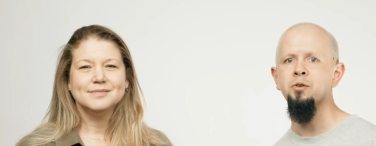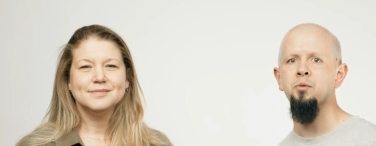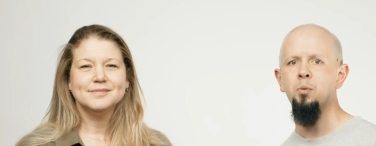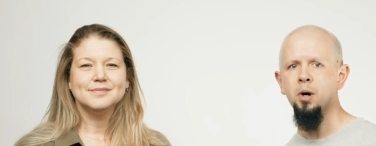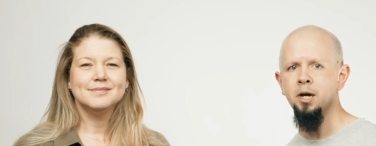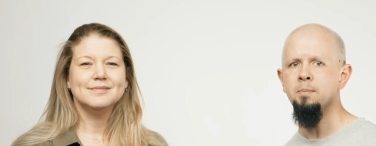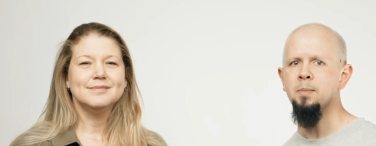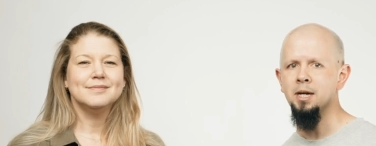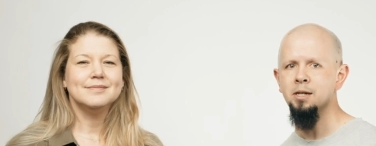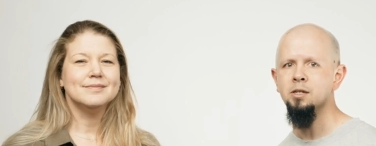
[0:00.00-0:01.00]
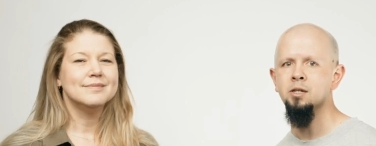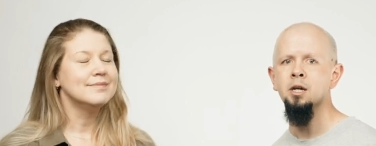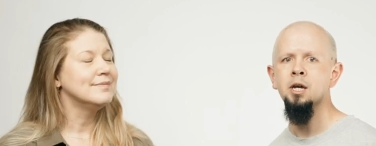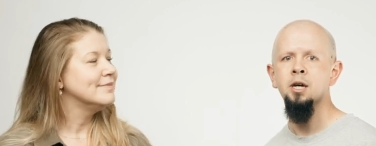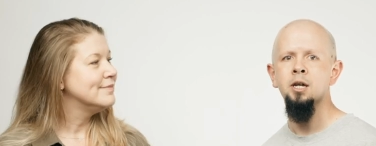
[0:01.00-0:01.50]
Speaker 1: of what it
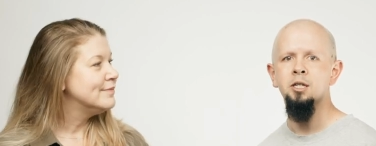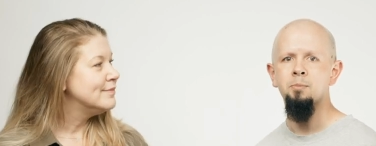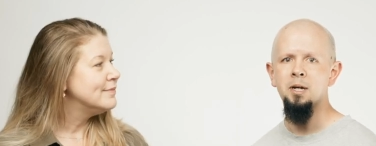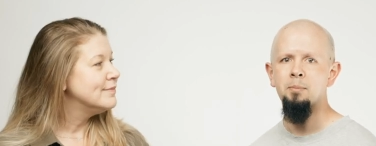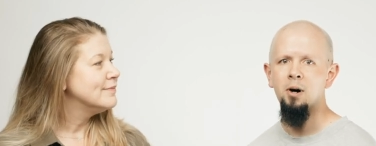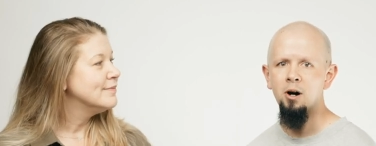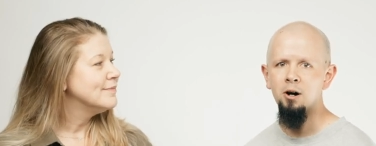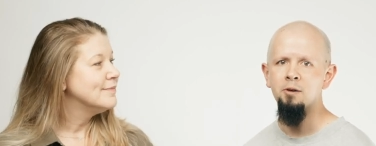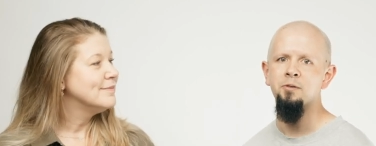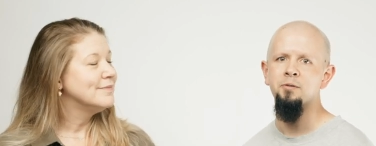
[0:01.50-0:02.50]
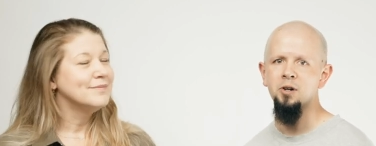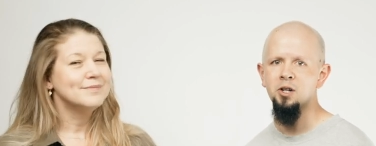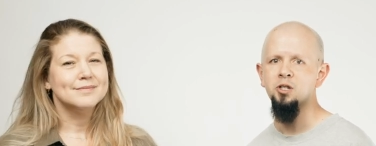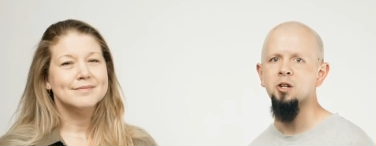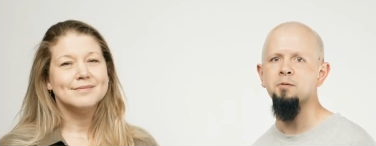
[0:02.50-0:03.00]
means to be a part of the
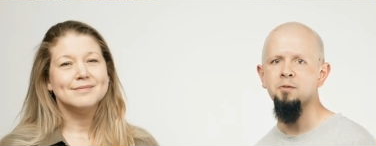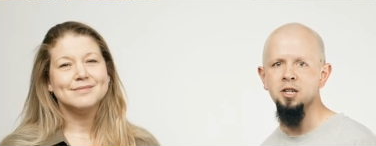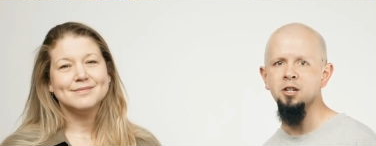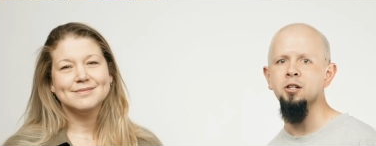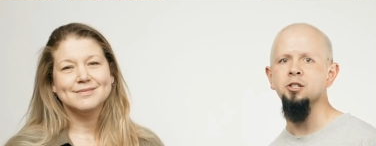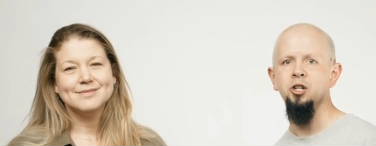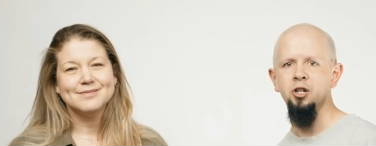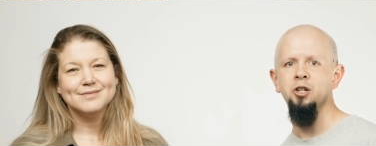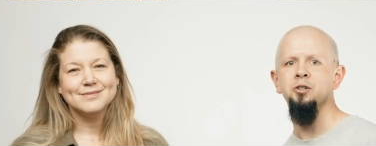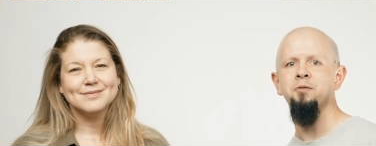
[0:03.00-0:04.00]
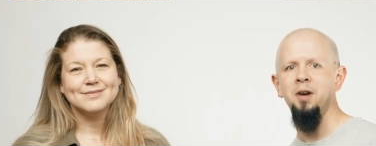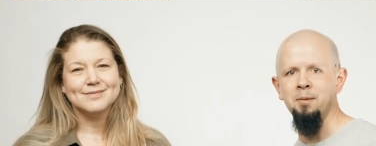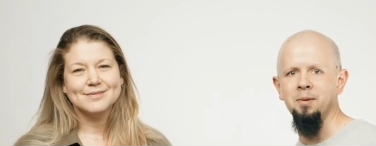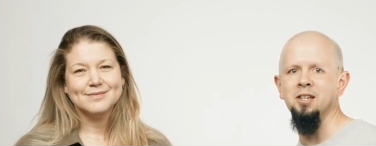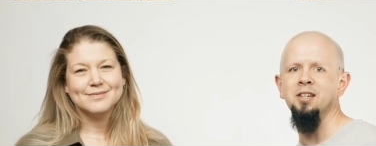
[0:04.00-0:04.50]
Verso Vineyard Church
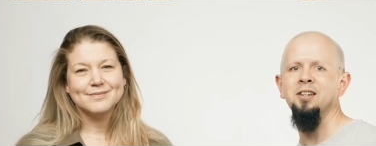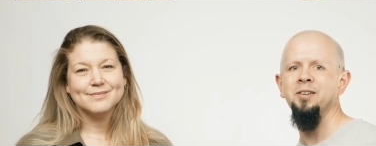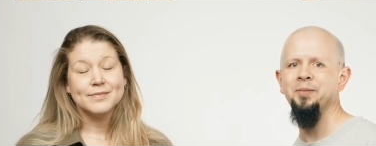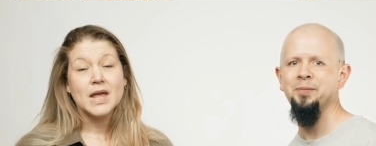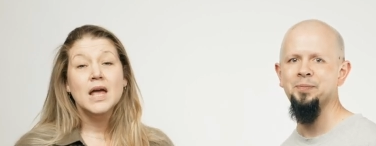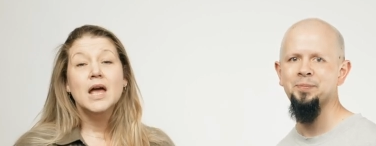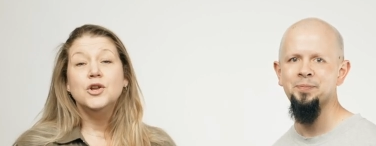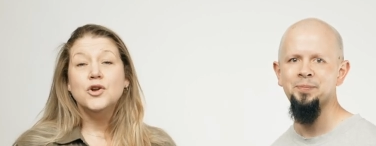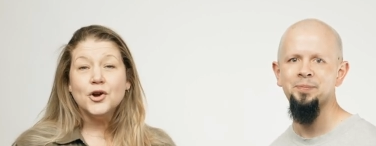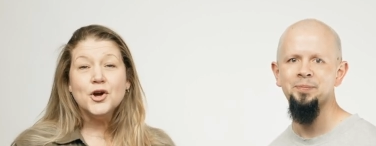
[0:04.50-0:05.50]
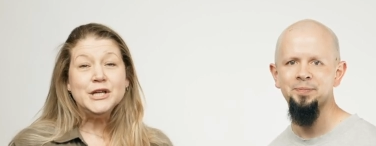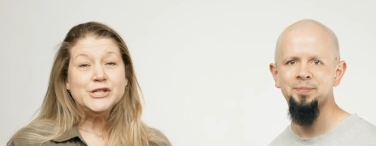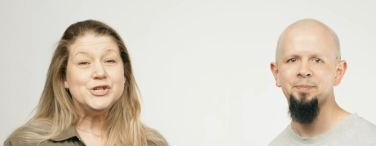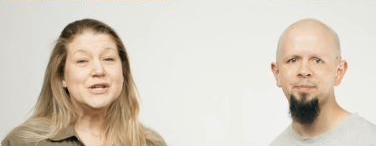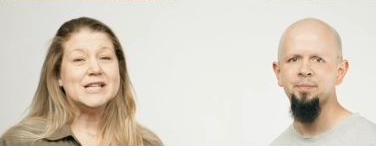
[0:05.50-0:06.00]
family.
Speaker 2: Not
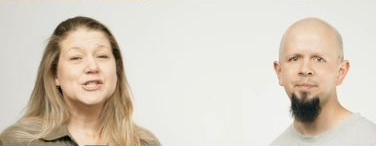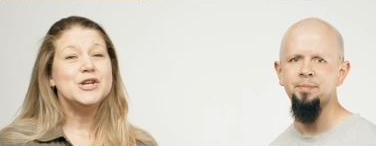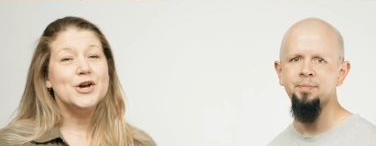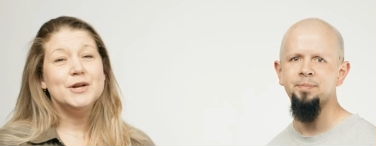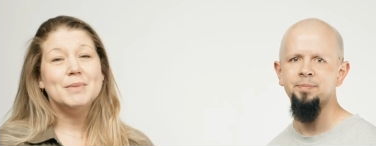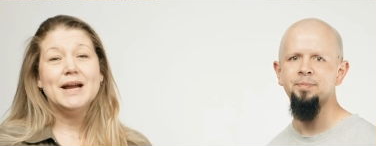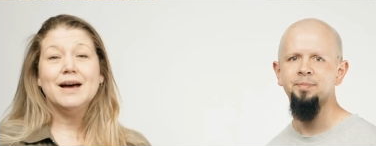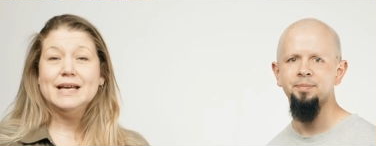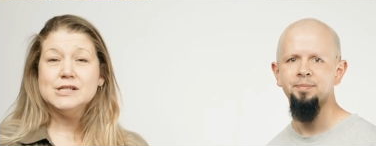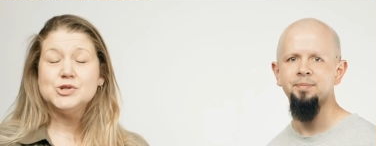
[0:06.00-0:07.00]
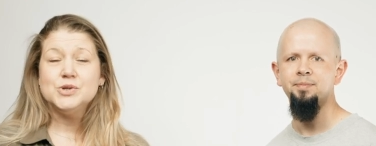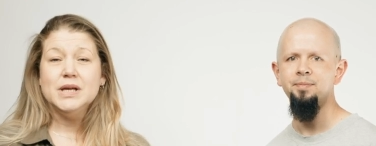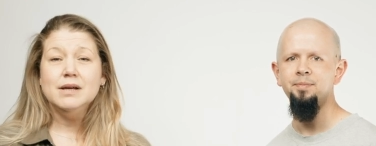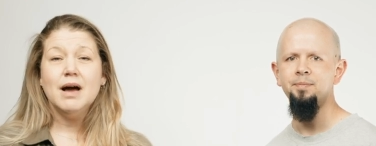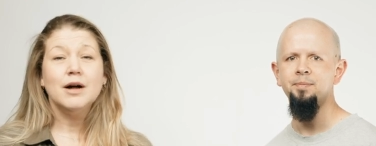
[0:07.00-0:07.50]
only do you get to learn about our
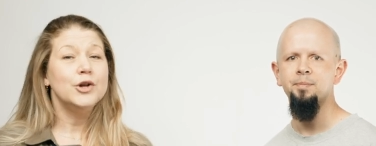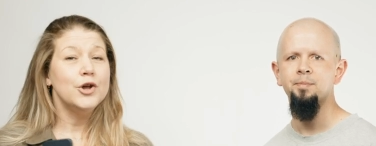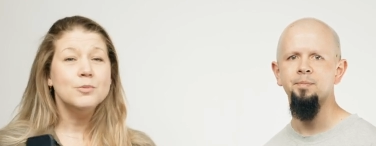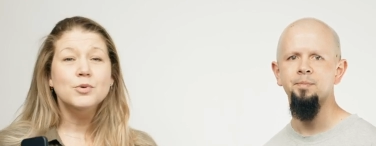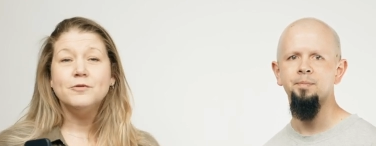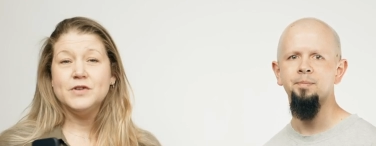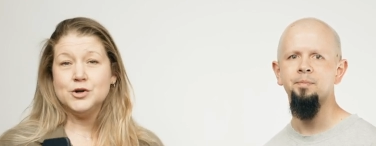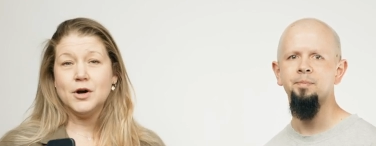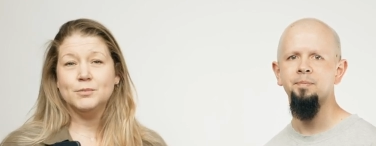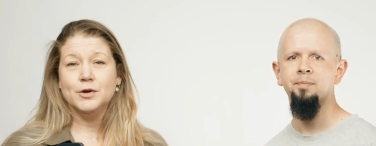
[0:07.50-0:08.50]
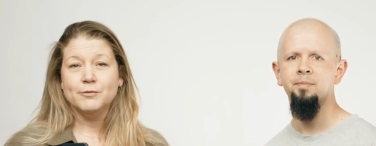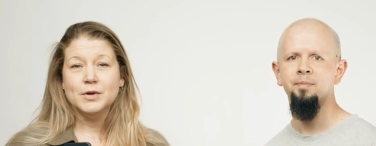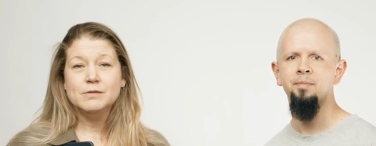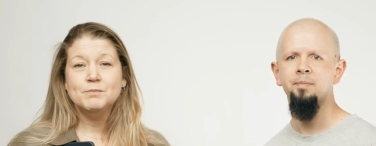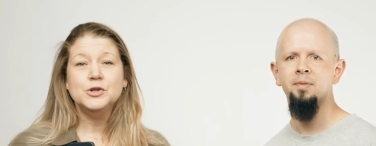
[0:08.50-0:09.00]
history, our global vineyard
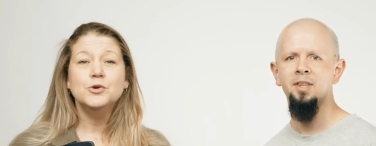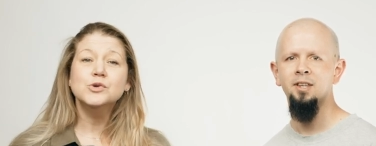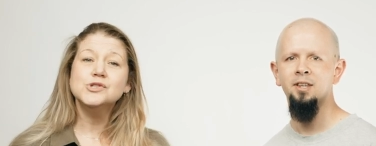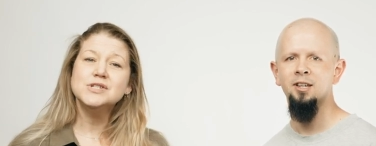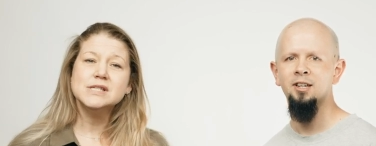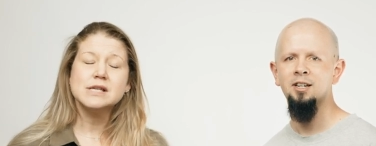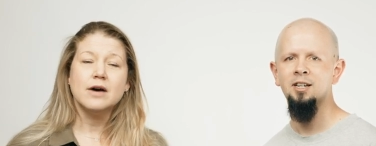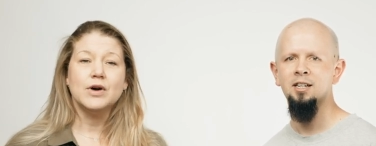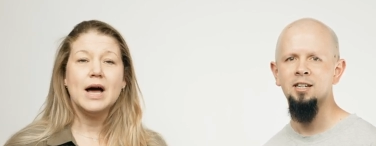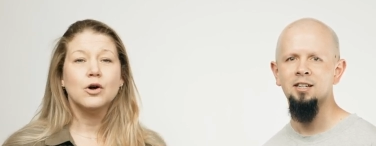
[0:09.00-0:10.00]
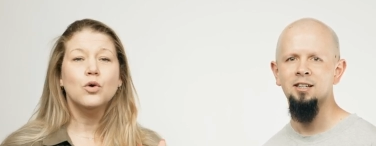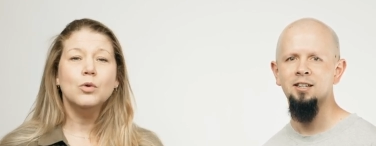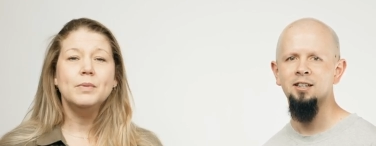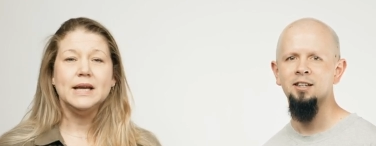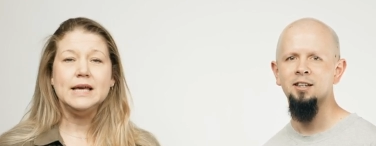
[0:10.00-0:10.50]
movement, but you also discover our
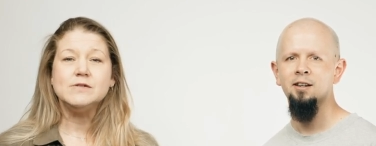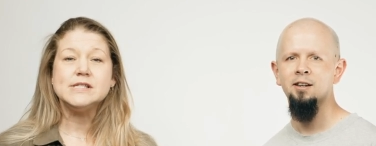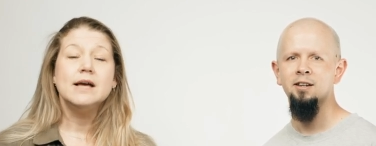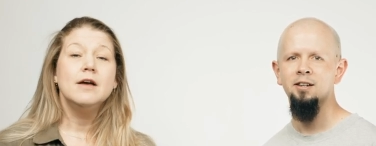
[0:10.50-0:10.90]
core beliefs,